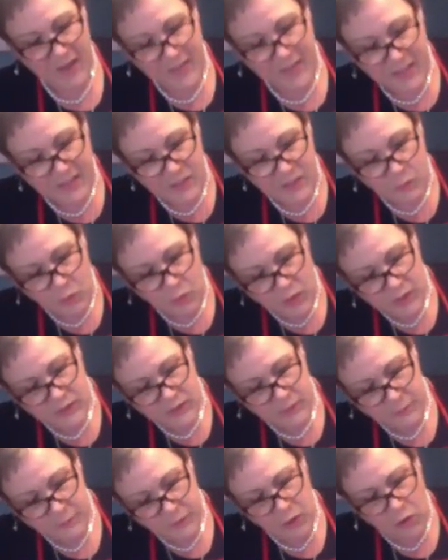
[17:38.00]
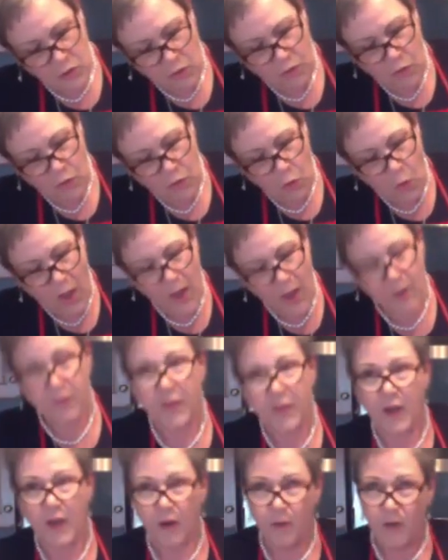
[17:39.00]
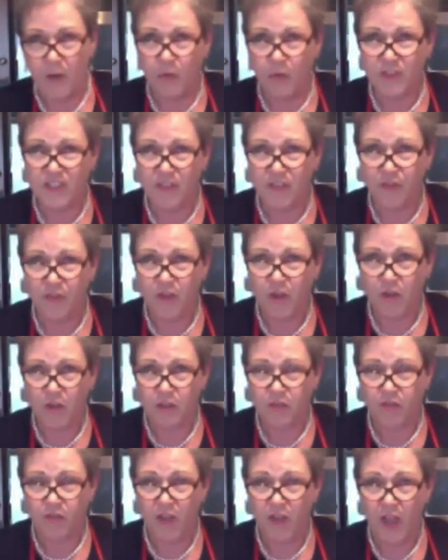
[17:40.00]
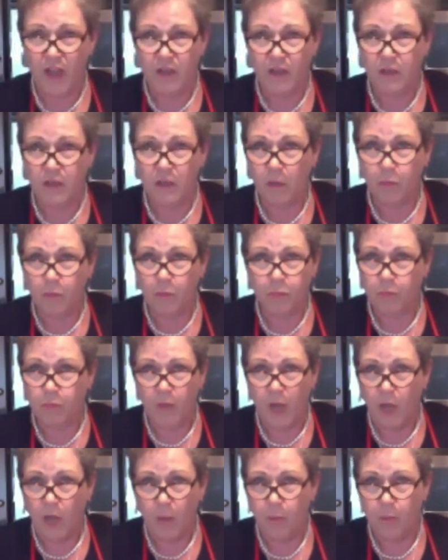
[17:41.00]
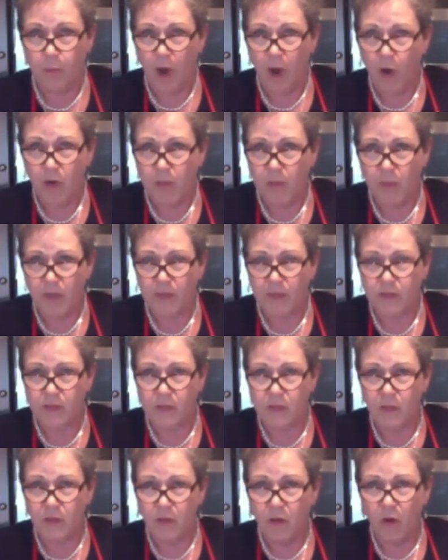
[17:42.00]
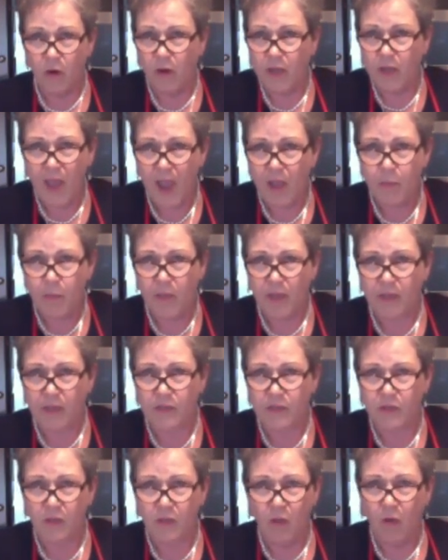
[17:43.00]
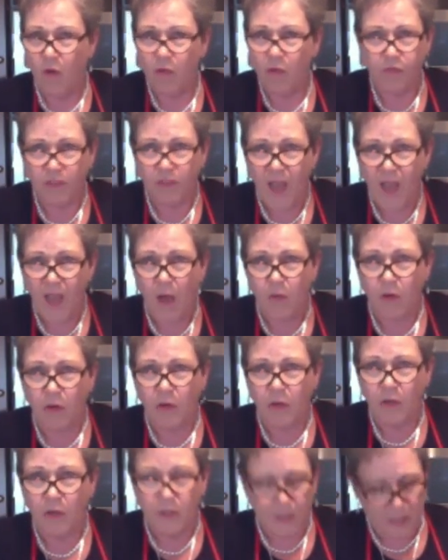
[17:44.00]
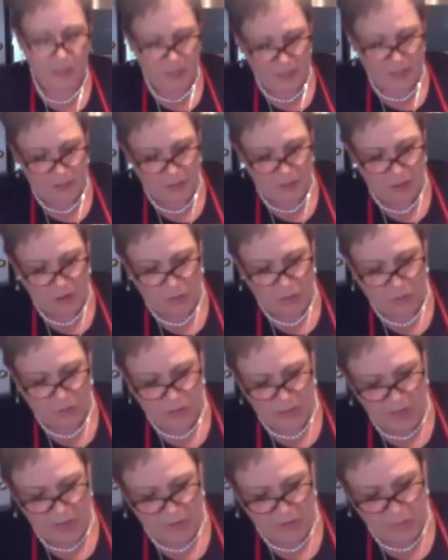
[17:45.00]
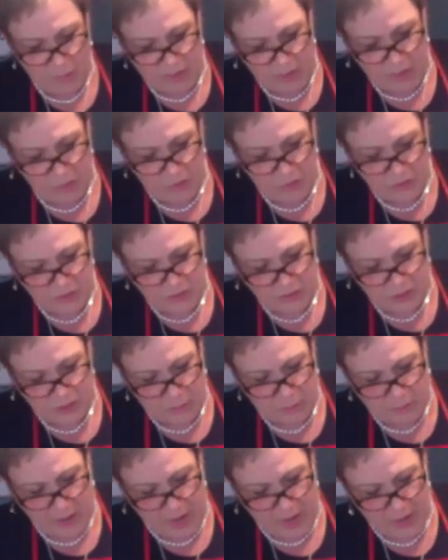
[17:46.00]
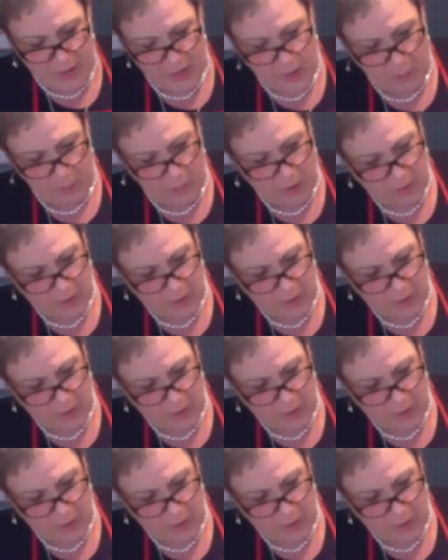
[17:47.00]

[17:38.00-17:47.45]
this was, you know, for a while there, it was difficult to find uh, brownie mix or cake mix or flour, you know, with everybody was uh, buying up all